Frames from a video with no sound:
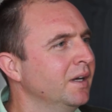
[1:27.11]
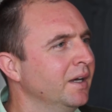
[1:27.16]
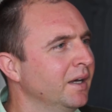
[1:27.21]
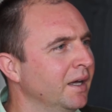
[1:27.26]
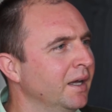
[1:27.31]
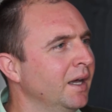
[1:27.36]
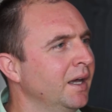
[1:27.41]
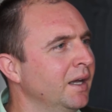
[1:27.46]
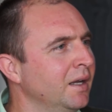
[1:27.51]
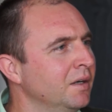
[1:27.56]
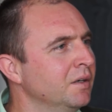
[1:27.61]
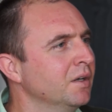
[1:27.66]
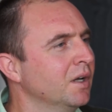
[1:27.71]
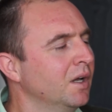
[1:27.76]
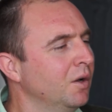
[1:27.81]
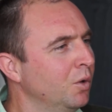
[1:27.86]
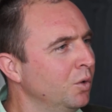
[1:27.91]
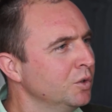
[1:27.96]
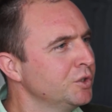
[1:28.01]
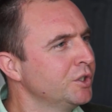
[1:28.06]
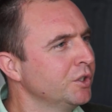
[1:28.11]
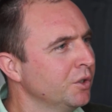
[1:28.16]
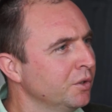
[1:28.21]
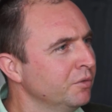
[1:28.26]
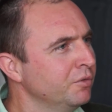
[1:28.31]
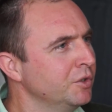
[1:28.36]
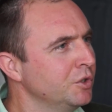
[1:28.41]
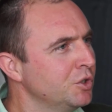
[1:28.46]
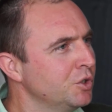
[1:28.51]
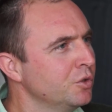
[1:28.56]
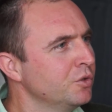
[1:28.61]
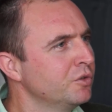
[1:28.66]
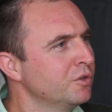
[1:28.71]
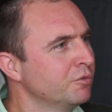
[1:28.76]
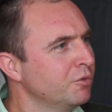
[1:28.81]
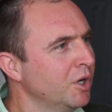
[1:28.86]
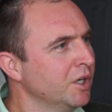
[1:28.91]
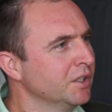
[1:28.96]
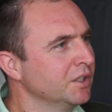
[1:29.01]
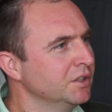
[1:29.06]
And also, if you choose the
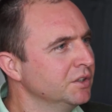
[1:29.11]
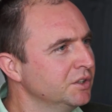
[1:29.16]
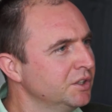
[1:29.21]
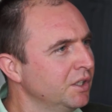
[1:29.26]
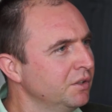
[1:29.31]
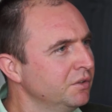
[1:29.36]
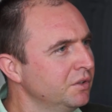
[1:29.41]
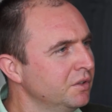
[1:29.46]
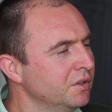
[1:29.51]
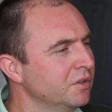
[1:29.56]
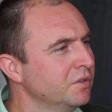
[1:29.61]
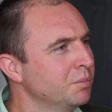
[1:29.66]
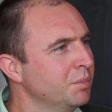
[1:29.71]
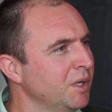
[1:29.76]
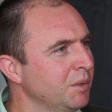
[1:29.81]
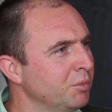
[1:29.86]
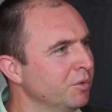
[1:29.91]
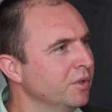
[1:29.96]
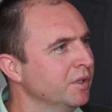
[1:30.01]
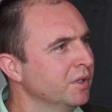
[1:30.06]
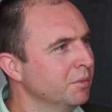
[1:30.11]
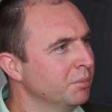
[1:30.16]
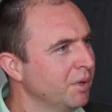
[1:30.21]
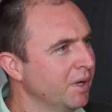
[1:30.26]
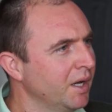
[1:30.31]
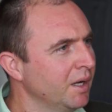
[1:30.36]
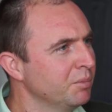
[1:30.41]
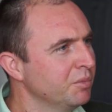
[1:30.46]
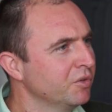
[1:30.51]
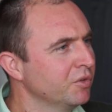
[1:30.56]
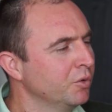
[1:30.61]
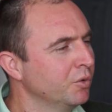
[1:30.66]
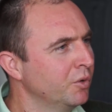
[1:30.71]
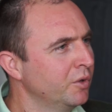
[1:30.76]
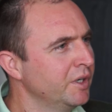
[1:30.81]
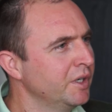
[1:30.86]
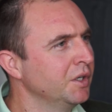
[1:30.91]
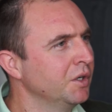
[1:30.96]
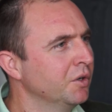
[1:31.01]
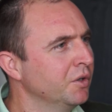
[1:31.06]
right consultants, people that are perhaps
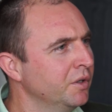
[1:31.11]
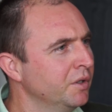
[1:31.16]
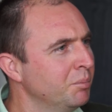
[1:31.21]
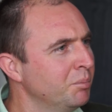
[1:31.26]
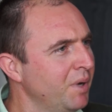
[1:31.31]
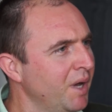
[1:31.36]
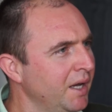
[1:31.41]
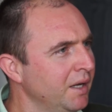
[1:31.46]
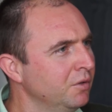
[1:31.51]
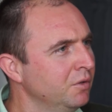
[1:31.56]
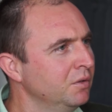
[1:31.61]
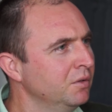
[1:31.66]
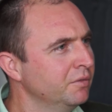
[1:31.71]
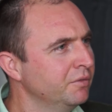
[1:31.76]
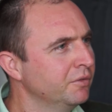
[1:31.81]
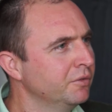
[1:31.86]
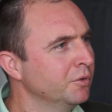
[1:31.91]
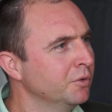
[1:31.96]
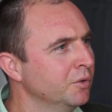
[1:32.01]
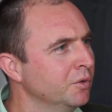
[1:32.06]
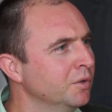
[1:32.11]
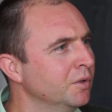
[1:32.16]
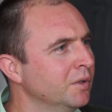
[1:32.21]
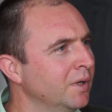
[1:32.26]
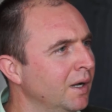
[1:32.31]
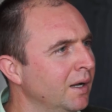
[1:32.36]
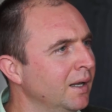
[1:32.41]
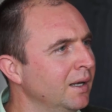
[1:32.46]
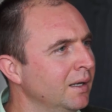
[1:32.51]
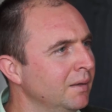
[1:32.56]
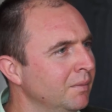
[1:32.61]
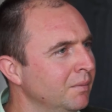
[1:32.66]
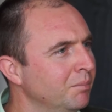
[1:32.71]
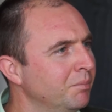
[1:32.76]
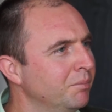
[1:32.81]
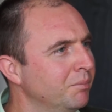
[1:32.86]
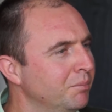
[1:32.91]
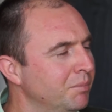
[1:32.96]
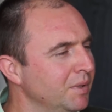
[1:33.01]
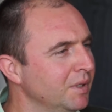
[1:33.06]
already on the panel for
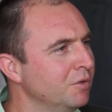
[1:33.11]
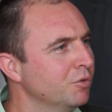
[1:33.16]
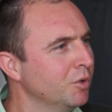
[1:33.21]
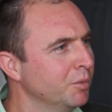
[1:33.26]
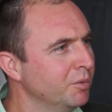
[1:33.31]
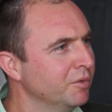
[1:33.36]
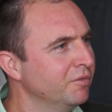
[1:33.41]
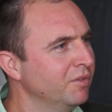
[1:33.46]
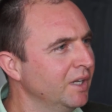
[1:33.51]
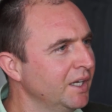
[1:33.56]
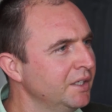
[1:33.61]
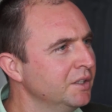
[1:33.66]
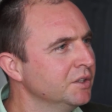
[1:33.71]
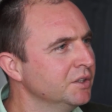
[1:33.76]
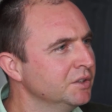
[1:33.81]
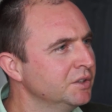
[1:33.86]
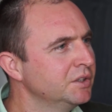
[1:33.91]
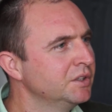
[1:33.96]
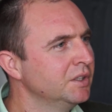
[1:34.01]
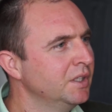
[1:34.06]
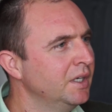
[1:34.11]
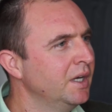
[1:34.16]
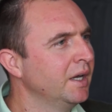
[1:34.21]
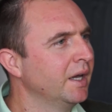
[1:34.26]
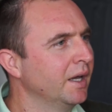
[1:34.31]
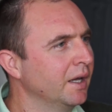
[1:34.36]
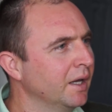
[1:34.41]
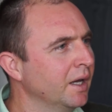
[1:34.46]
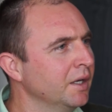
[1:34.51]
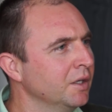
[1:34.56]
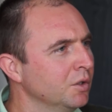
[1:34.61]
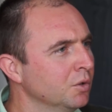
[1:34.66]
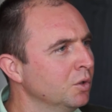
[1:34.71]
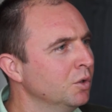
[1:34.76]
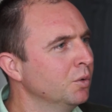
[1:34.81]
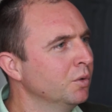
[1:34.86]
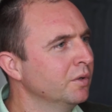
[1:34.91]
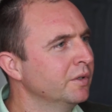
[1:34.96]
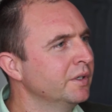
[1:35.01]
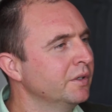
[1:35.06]
a big group of lenders,
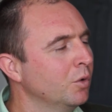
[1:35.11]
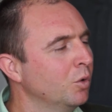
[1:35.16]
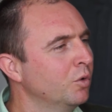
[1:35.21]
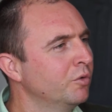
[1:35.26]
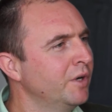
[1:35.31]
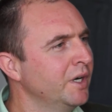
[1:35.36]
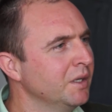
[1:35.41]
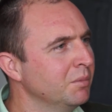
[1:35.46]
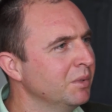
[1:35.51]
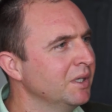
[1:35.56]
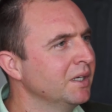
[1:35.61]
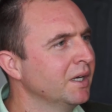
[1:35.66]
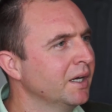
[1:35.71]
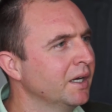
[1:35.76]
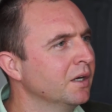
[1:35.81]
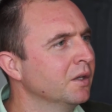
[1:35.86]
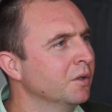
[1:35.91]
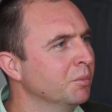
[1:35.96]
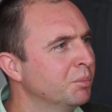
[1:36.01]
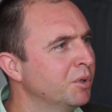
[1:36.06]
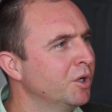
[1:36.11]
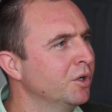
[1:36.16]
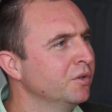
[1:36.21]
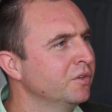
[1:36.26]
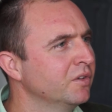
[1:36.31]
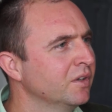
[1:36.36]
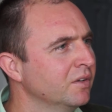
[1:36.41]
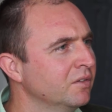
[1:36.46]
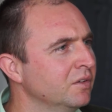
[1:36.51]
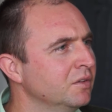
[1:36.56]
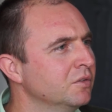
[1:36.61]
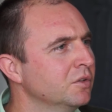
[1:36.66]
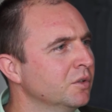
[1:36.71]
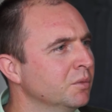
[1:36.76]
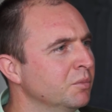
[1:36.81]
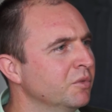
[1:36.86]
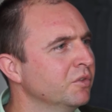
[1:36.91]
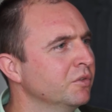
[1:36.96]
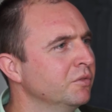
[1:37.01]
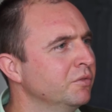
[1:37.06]
you'll already be ahead of the process in
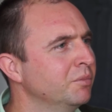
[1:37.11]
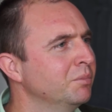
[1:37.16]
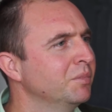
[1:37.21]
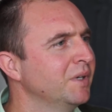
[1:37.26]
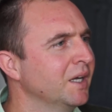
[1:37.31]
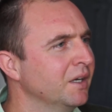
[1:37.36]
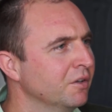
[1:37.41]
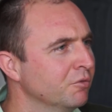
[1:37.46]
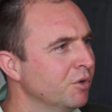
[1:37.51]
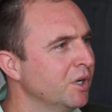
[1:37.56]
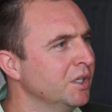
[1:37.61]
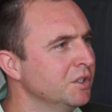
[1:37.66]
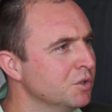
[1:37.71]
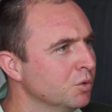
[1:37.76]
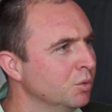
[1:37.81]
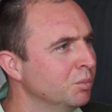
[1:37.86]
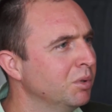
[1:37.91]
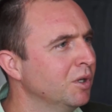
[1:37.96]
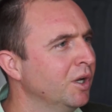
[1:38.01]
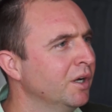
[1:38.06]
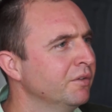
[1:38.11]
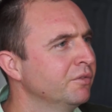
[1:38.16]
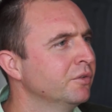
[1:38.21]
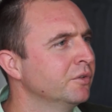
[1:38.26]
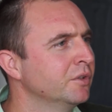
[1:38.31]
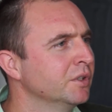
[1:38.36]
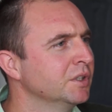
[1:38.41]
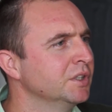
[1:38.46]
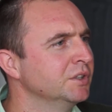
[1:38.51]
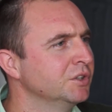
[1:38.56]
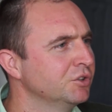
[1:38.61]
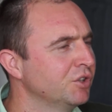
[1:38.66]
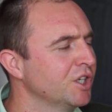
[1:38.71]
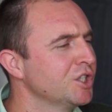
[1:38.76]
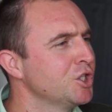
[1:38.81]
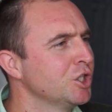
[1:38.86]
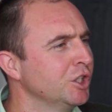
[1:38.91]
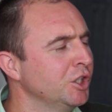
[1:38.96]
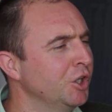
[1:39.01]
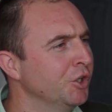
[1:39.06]
terms of getting ready to apply for a
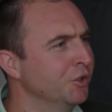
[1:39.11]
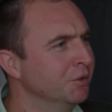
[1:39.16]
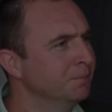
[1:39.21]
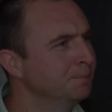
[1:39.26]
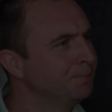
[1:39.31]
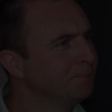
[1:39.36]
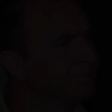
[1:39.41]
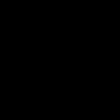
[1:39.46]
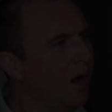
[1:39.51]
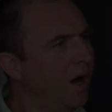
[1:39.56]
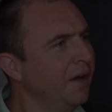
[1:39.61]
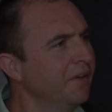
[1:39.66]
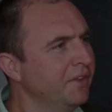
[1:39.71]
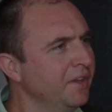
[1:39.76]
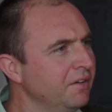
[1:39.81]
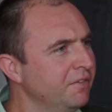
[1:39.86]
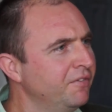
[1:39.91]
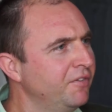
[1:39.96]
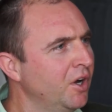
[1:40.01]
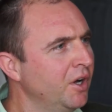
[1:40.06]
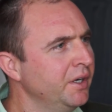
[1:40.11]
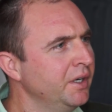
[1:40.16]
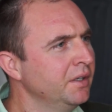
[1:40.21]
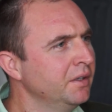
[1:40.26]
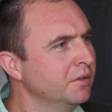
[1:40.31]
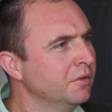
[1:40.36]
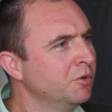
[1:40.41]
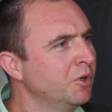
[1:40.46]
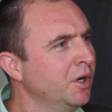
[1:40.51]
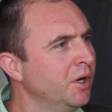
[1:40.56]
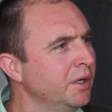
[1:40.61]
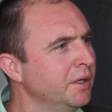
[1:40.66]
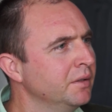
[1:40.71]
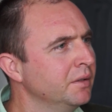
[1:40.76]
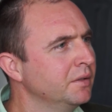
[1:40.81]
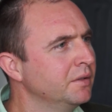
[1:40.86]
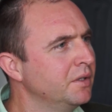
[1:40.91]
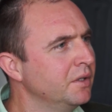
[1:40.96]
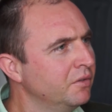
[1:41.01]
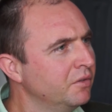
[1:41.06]
construction loan. I think finding the
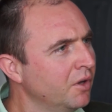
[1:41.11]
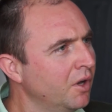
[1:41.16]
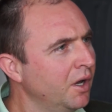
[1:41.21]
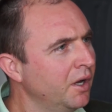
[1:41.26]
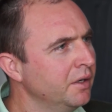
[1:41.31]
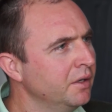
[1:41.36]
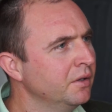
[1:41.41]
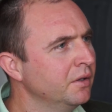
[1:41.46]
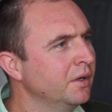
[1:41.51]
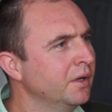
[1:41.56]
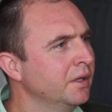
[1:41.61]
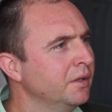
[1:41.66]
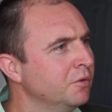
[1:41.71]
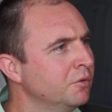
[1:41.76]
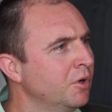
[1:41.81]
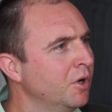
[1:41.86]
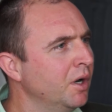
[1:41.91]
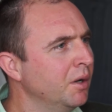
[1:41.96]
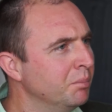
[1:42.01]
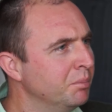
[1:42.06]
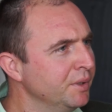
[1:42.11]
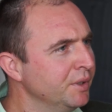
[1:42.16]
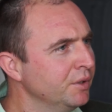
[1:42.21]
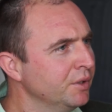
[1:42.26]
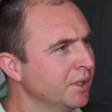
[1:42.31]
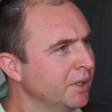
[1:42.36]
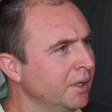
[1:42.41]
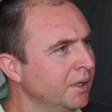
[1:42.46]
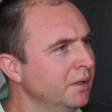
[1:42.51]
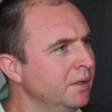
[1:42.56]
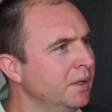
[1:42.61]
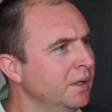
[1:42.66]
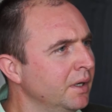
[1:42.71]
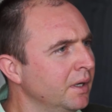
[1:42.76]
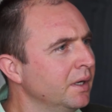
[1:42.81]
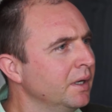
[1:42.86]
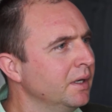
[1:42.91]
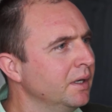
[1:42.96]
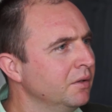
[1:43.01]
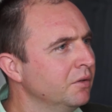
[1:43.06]
right designer and the right builder
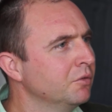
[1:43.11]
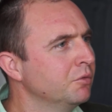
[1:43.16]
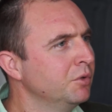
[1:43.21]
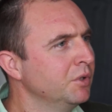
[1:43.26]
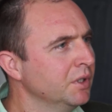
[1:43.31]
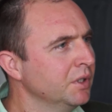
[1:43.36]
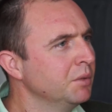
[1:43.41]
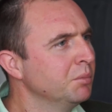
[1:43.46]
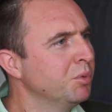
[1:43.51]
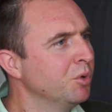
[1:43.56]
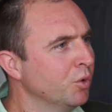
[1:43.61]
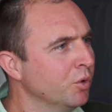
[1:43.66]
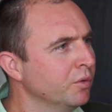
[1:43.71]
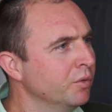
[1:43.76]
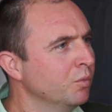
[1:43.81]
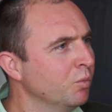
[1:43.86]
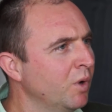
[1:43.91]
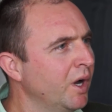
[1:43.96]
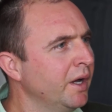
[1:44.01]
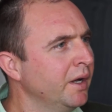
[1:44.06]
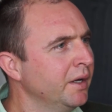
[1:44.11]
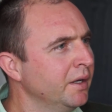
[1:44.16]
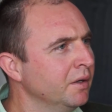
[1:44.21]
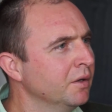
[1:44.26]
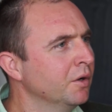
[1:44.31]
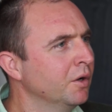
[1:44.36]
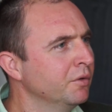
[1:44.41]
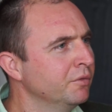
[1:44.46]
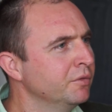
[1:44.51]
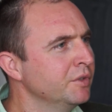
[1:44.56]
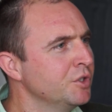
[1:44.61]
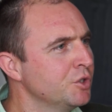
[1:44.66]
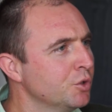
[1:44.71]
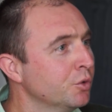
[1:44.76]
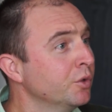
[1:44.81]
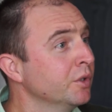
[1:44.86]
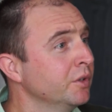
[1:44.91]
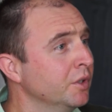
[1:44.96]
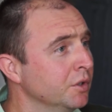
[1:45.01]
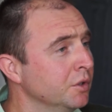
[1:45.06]
is a really important way of
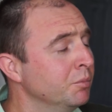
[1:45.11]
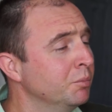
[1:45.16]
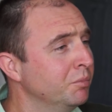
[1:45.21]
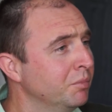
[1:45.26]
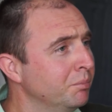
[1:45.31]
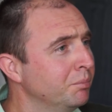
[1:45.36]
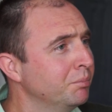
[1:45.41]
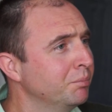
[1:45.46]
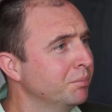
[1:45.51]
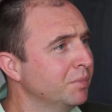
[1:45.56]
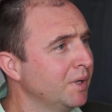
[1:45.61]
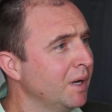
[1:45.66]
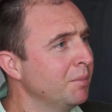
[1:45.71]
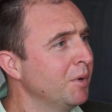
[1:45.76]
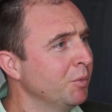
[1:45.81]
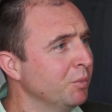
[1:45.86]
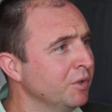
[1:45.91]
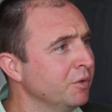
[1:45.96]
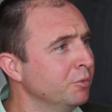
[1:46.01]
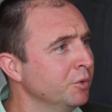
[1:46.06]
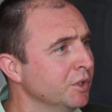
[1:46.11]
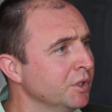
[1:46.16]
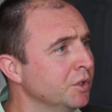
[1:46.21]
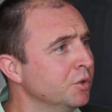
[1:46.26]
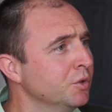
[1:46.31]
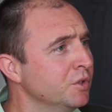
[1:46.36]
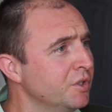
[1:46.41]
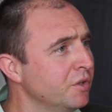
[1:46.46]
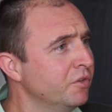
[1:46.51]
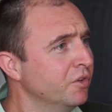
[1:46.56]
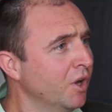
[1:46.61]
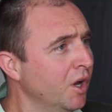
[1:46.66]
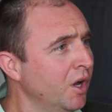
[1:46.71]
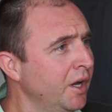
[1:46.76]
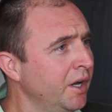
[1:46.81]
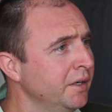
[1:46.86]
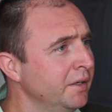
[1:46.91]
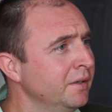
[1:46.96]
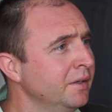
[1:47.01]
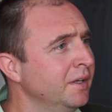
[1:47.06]
ensuring that you come up with a really good
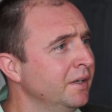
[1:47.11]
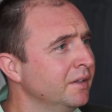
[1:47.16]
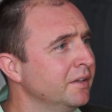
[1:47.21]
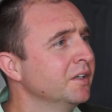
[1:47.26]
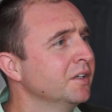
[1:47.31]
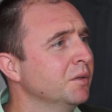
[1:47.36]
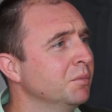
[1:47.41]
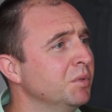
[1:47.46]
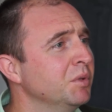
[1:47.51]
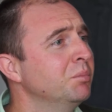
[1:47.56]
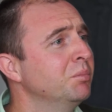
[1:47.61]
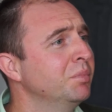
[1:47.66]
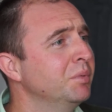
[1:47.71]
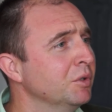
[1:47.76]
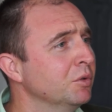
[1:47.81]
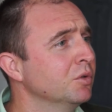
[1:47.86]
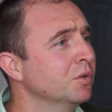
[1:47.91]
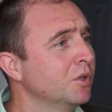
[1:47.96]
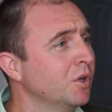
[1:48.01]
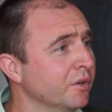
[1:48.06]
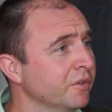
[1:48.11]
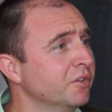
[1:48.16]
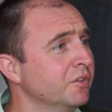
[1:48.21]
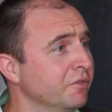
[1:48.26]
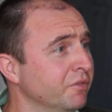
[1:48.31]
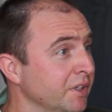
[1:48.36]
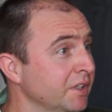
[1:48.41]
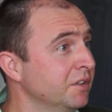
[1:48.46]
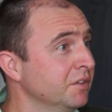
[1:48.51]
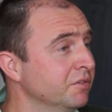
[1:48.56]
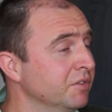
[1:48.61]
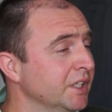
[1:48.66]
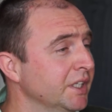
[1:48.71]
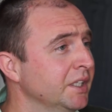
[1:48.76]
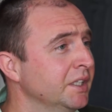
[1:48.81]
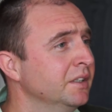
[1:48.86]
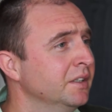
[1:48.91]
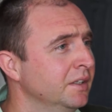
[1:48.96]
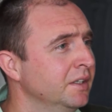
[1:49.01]
design that can be built cost effectively.